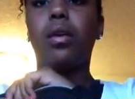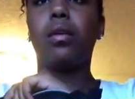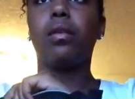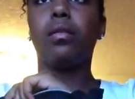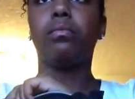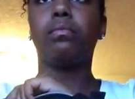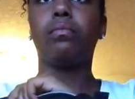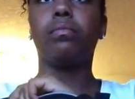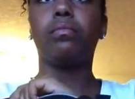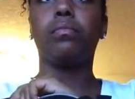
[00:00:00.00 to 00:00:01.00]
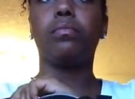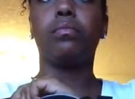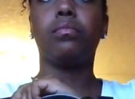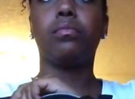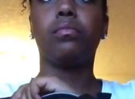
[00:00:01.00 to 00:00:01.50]

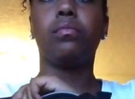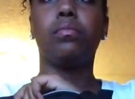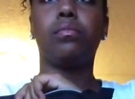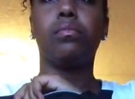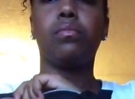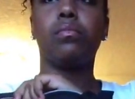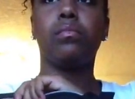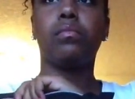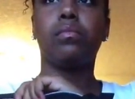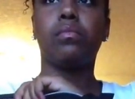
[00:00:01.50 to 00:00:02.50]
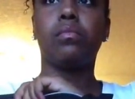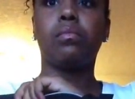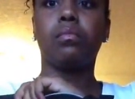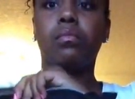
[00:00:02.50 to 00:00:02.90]
No one is speaking in this clip.